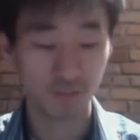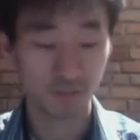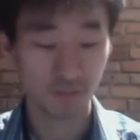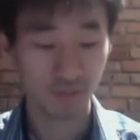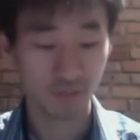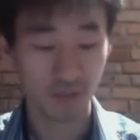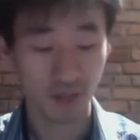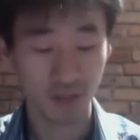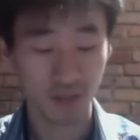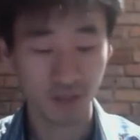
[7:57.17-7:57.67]

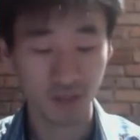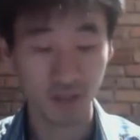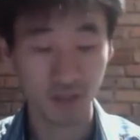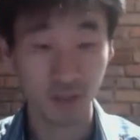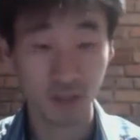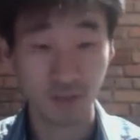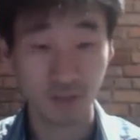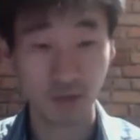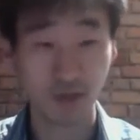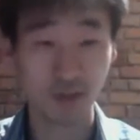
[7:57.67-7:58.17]
as an
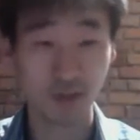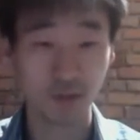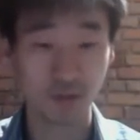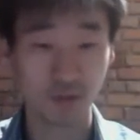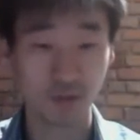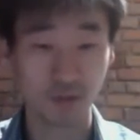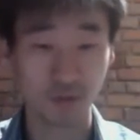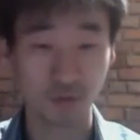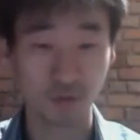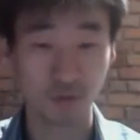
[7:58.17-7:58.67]
aspiring
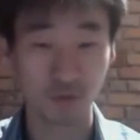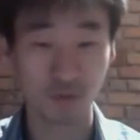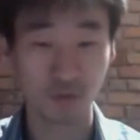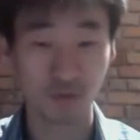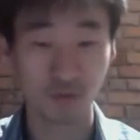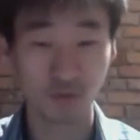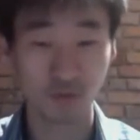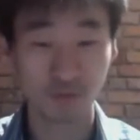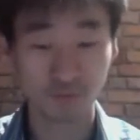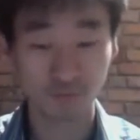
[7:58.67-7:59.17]
social worker.
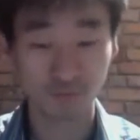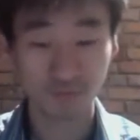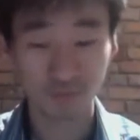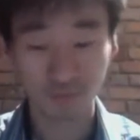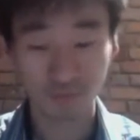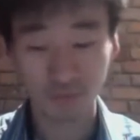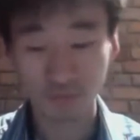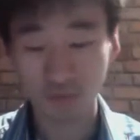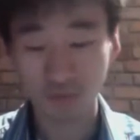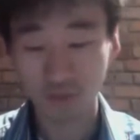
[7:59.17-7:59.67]

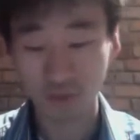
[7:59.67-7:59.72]
Of